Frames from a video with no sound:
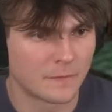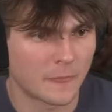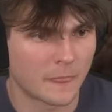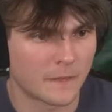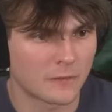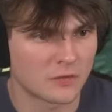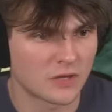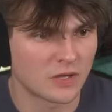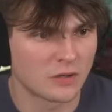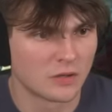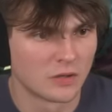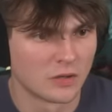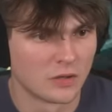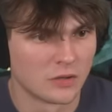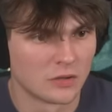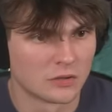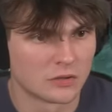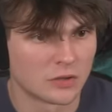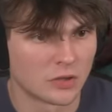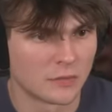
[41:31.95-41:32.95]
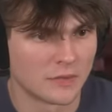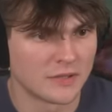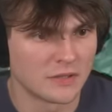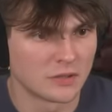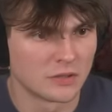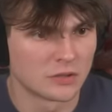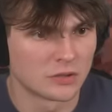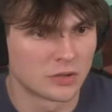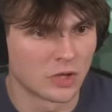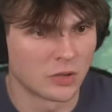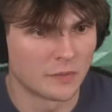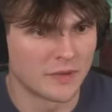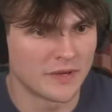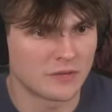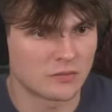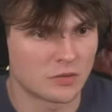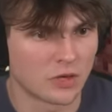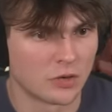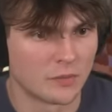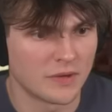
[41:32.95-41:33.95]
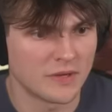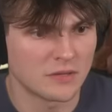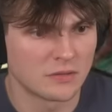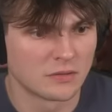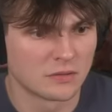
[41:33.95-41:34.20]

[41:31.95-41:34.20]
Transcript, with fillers: Okay. Go away. Go away. Go away.